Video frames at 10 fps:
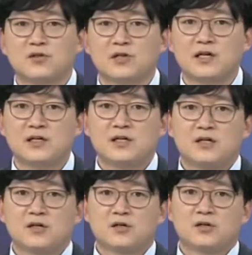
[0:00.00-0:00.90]
when he had
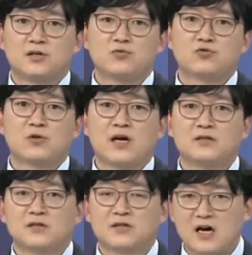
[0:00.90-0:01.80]
passed out,
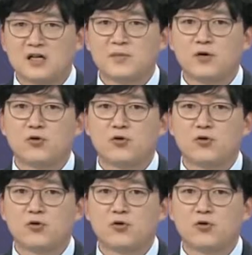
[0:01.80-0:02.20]
when we saw the